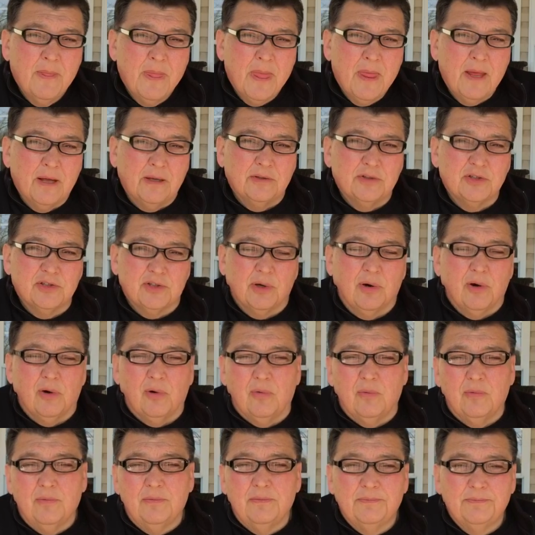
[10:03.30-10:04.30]
And so,
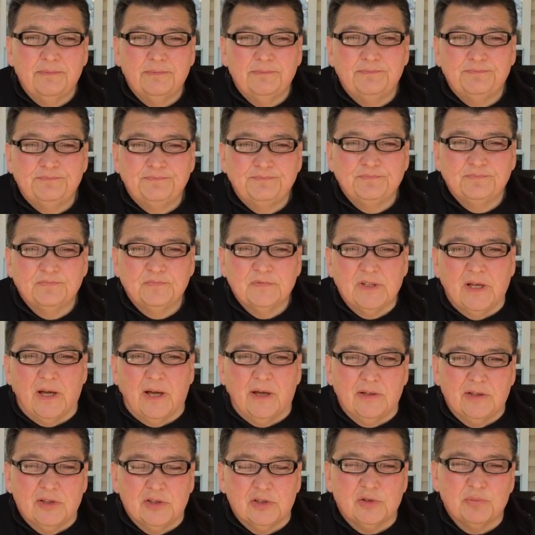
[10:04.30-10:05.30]
I
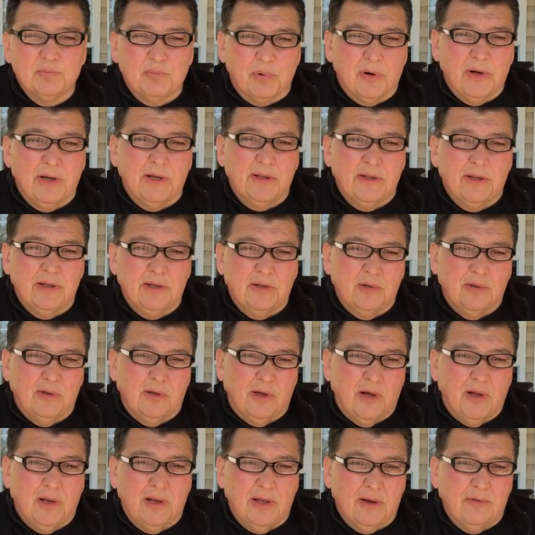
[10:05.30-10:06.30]
just pray that you
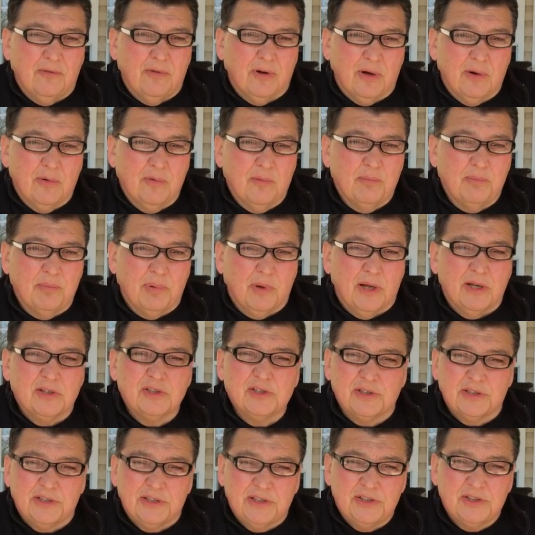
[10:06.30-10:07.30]
all have a
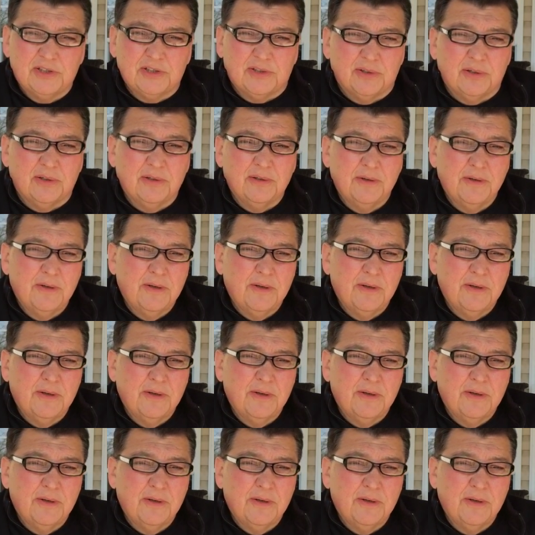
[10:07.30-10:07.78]
blessed Easter